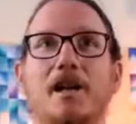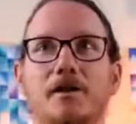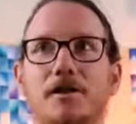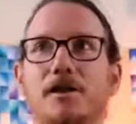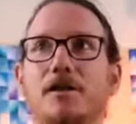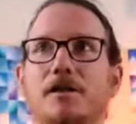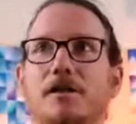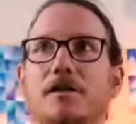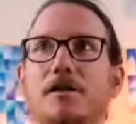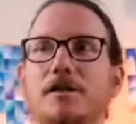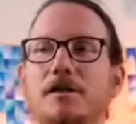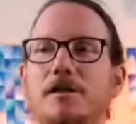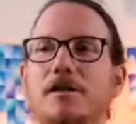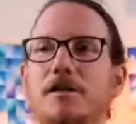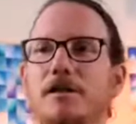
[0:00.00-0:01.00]
just
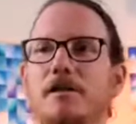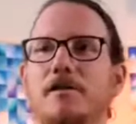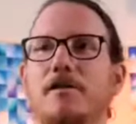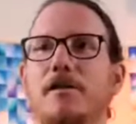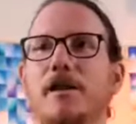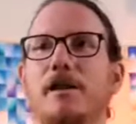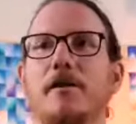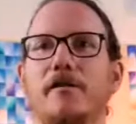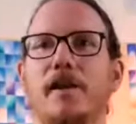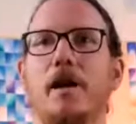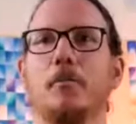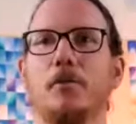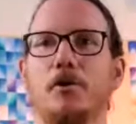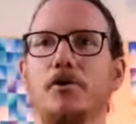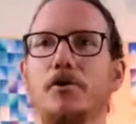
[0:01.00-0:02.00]
think of
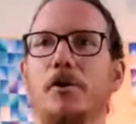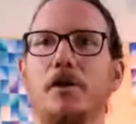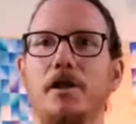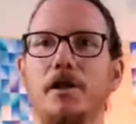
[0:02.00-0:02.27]
that mudra.